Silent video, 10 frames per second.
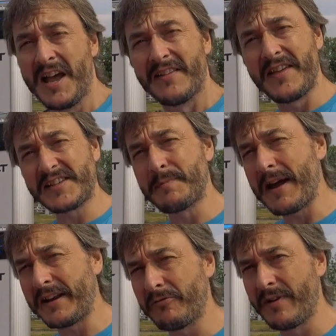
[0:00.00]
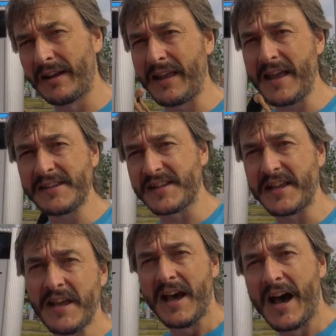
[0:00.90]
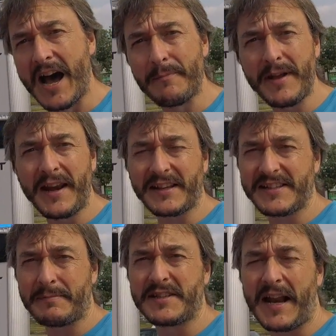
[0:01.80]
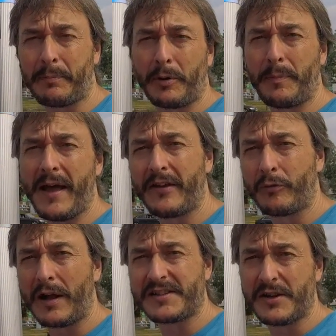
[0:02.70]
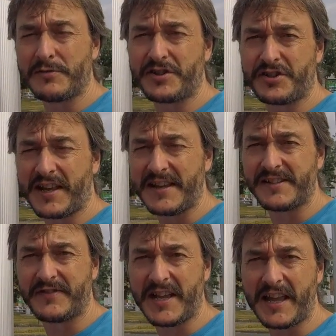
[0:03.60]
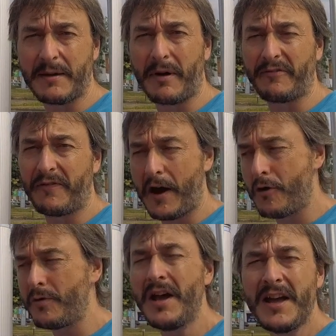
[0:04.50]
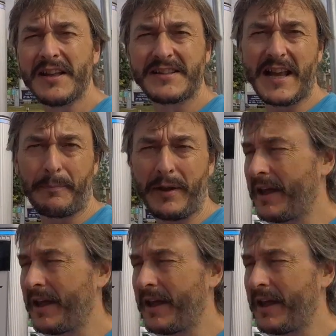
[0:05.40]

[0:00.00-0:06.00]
This made it really easy. It accepted Apple Pay as well, so it was just a case of taking my phone, tapping it